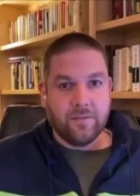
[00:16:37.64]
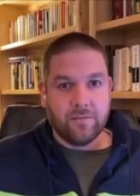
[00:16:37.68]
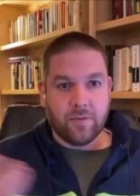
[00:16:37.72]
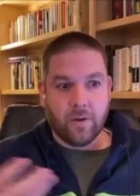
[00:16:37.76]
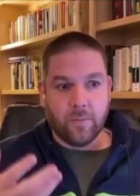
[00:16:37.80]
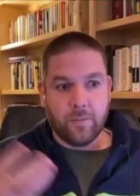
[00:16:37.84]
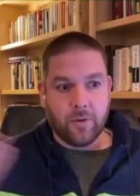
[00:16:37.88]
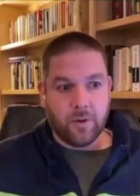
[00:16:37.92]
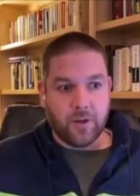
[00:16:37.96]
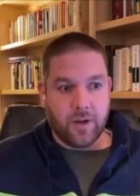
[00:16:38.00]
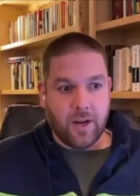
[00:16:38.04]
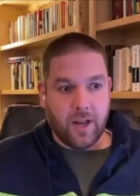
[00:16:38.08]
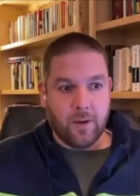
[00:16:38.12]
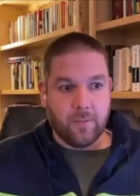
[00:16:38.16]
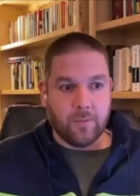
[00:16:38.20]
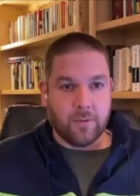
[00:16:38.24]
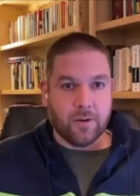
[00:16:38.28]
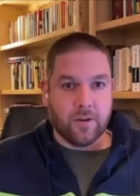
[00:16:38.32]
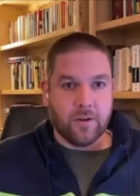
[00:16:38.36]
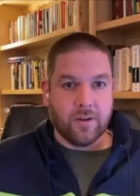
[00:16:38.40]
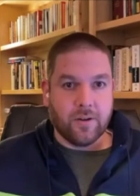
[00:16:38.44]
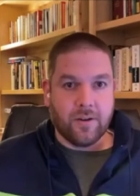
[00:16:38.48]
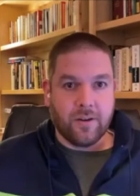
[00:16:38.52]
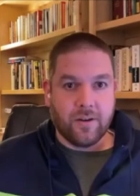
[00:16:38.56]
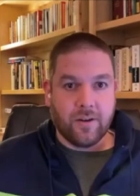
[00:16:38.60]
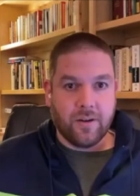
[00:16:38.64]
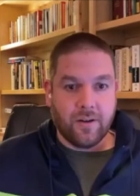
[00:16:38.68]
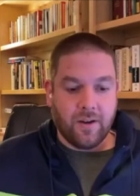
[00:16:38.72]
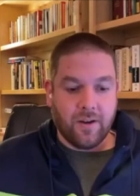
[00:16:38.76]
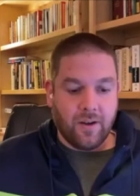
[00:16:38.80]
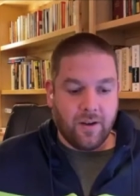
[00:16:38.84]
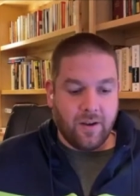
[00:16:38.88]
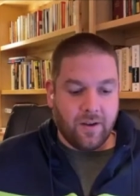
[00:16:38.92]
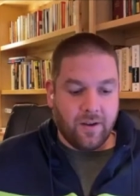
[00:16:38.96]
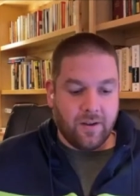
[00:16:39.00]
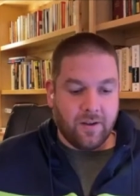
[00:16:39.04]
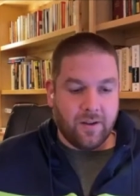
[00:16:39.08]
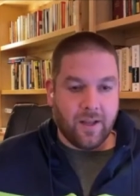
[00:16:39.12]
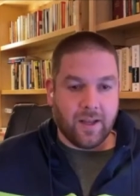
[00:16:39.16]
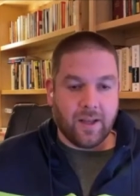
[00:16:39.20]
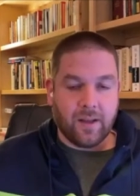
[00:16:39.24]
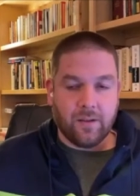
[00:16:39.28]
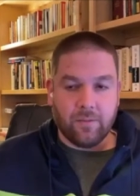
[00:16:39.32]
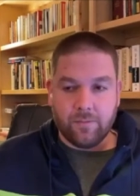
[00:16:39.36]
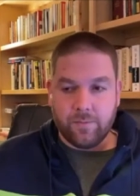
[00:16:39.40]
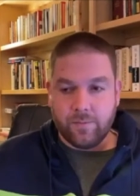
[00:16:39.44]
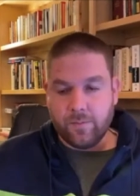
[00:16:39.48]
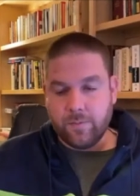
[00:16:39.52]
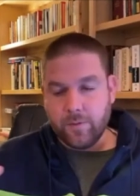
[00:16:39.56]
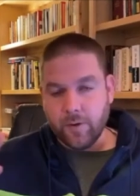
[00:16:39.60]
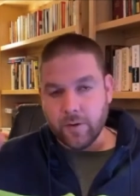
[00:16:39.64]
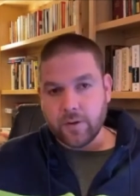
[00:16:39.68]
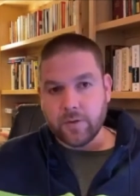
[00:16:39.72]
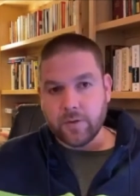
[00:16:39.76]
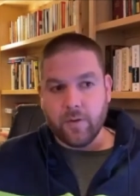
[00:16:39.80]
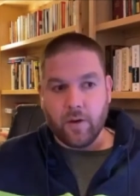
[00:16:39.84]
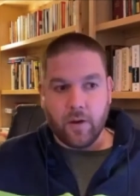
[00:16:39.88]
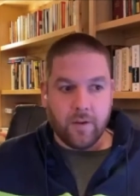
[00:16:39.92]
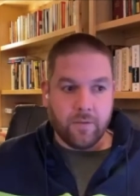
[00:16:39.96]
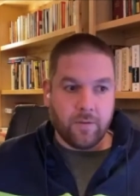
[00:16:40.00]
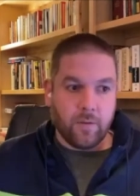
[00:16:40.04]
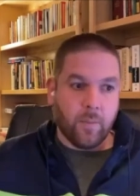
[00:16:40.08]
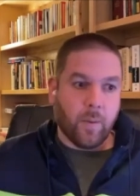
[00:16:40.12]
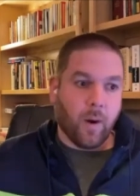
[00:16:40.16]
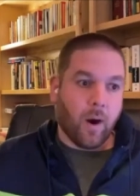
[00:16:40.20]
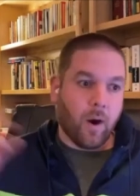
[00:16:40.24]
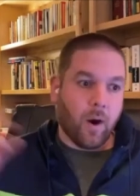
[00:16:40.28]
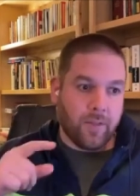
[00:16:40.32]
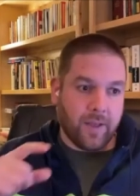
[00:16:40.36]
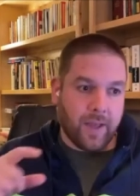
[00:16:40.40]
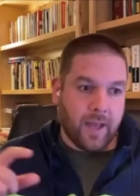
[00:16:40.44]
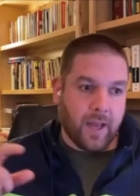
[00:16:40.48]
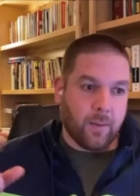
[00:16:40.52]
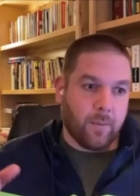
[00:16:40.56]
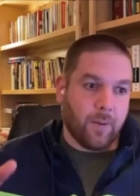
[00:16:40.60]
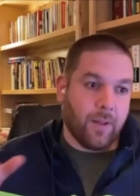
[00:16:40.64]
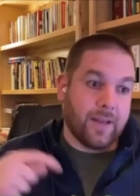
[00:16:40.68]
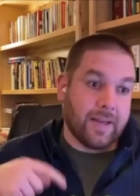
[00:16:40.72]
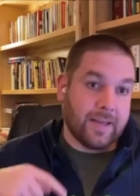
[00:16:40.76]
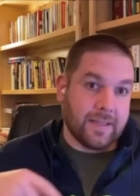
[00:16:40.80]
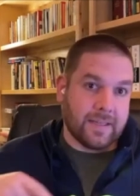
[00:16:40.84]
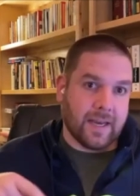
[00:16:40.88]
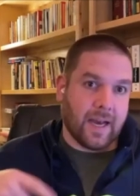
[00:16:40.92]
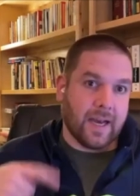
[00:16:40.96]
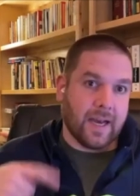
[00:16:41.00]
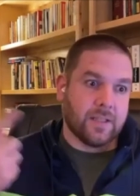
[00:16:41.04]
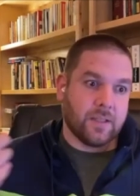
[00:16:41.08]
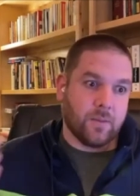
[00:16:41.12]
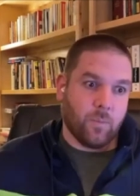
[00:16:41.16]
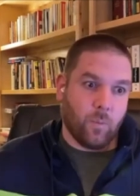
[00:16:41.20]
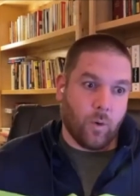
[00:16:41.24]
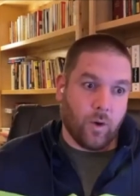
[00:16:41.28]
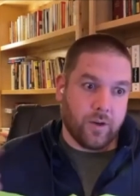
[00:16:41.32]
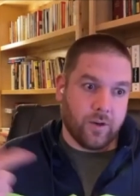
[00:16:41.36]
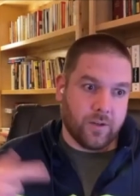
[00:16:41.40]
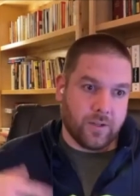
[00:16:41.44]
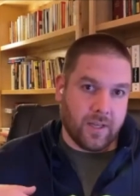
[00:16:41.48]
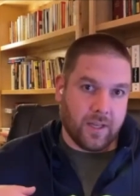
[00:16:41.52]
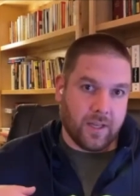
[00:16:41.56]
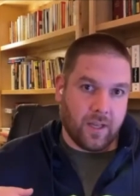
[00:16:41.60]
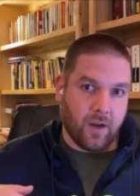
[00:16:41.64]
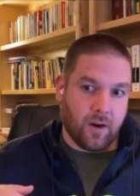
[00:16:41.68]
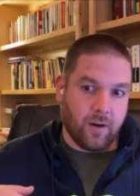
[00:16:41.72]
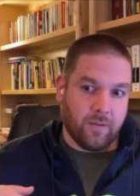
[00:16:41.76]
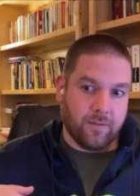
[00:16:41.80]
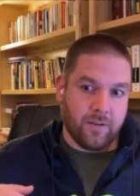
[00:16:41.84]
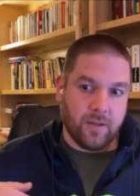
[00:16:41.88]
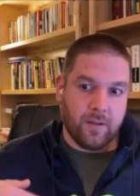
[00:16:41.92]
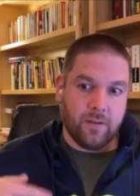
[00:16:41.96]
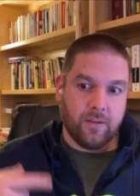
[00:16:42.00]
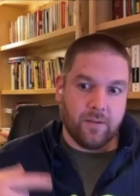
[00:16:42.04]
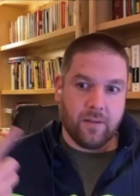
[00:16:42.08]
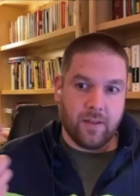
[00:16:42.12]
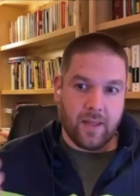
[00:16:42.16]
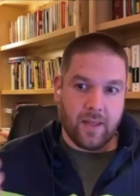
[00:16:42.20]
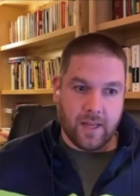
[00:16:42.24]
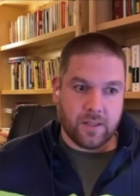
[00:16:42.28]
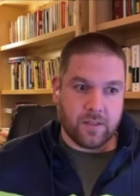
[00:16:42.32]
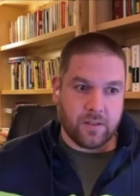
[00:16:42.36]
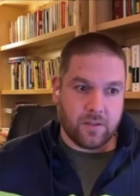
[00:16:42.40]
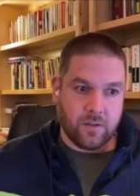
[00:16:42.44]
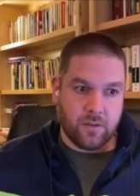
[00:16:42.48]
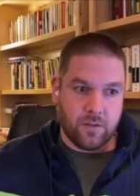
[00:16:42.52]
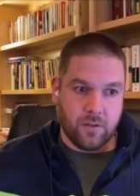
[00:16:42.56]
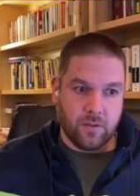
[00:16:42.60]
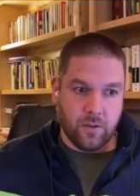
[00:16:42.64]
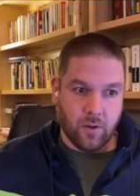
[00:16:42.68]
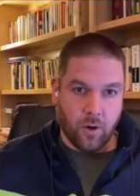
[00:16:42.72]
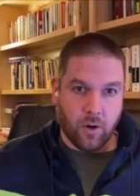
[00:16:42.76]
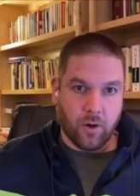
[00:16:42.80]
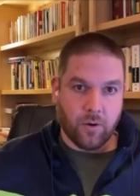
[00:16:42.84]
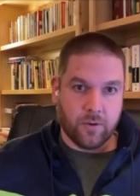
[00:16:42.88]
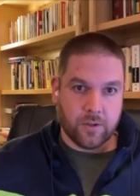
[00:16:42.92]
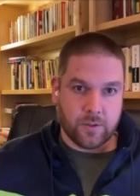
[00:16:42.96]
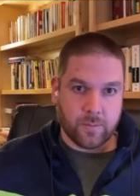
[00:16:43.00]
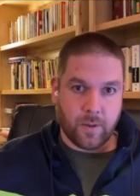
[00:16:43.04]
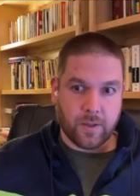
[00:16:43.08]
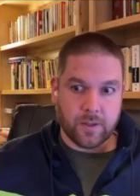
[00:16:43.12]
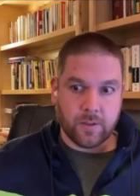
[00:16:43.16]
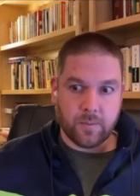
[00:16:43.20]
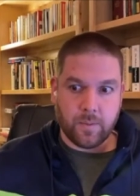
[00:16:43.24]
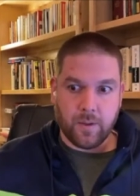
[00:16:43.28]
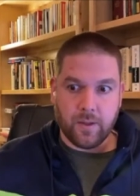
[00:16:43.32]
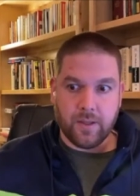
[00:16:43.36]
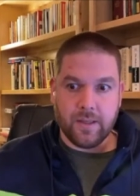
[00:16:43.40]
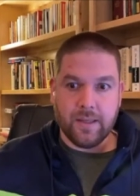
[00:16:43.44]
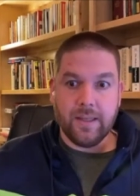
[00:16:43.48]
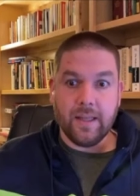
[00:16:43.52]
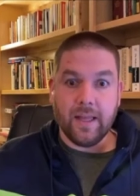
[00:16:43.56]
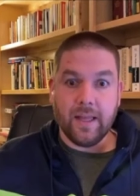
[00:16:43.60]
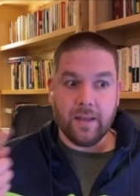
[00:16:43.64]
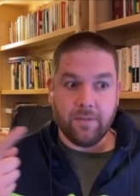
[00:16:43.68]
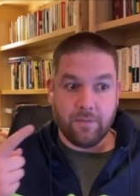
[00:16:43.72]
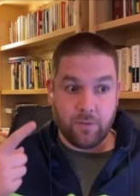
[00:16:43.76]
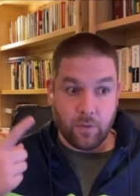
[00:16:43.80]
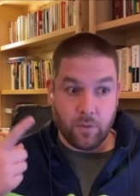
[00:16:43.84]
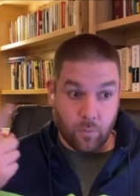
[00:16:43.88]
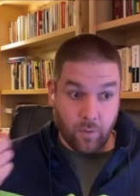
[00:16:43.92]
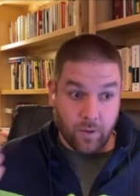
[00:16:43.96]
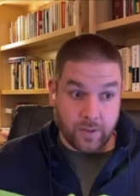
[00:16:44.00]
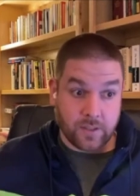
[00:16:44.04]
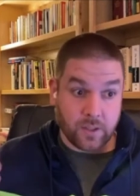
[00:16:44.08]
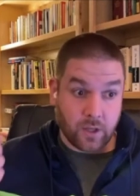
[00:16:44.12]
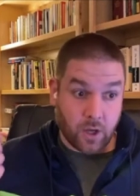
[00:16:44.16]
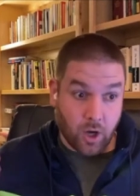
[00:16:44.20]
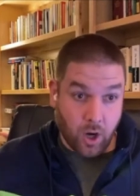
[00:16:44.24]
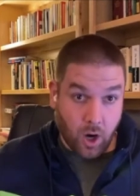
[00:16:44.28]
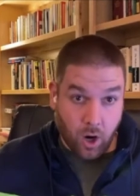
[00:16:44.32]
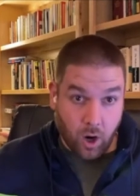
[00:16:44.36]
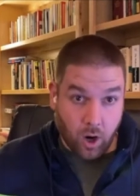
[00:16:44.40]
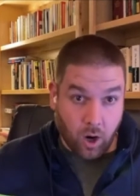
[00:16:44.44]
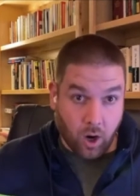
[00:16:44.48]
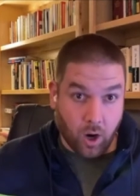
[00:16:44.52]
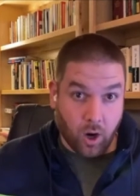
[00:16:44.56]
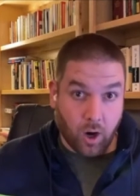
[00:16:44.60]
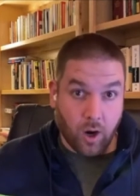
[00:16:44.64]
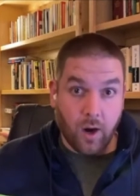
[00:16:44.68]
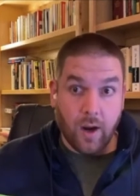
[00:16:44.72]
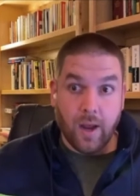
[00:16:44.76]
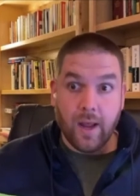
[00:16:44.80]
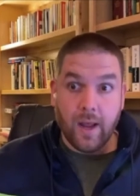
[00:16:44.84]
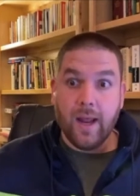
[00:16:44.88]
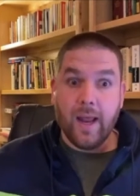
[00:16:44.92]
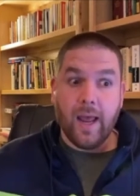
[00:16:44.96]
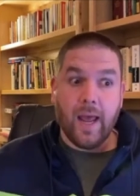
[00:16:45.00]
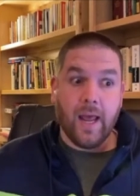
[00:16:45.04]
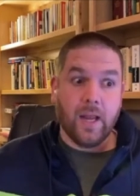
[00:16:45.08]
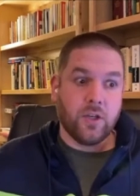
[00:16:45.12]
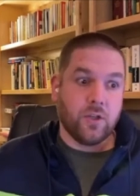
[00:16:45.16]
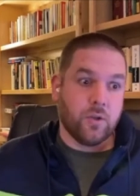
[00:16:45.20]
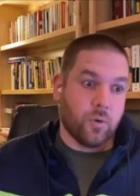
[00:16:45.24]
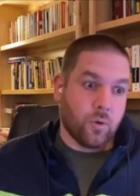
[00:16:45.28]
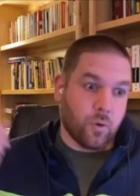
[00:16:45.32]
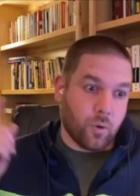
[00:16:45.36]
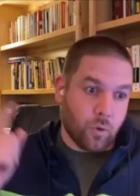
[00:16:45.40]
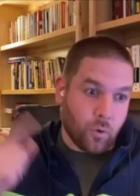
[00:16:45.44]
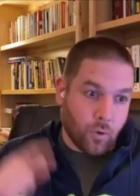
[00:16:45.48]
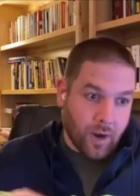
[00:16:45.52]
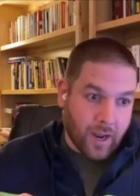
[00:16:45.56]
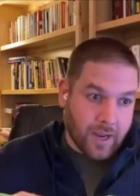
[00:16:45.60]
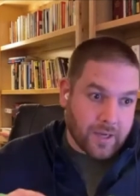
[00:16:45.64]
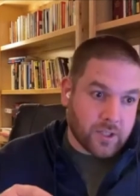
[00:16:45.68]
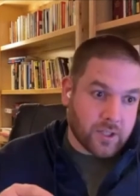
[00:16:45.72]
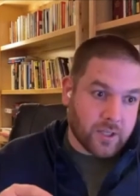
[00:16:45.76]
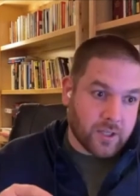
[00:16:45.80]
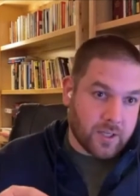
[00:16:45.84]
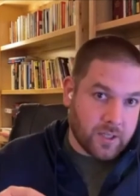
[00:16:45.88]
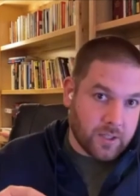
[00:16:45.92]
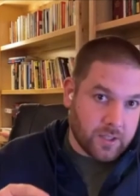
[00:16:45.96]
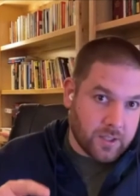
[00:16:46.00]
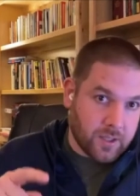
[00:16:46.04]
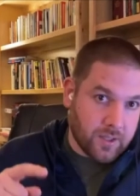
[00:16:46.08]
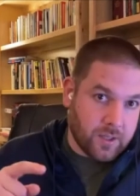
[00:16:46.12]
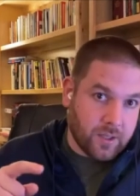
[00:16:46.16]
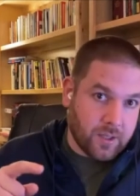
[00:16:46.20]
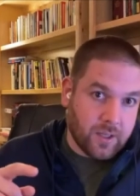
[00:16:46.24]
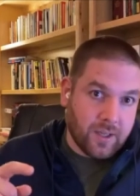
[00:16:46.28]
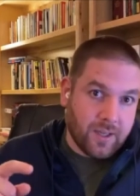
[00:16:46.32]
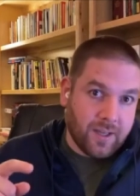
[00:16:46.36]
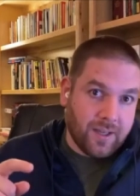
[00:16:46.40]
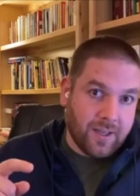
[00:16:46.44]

from your neighbor, like first of all, if you borrow the animal and it dies while you're taking care of it, that's your responsibility. Like if you rent a car and you crash it into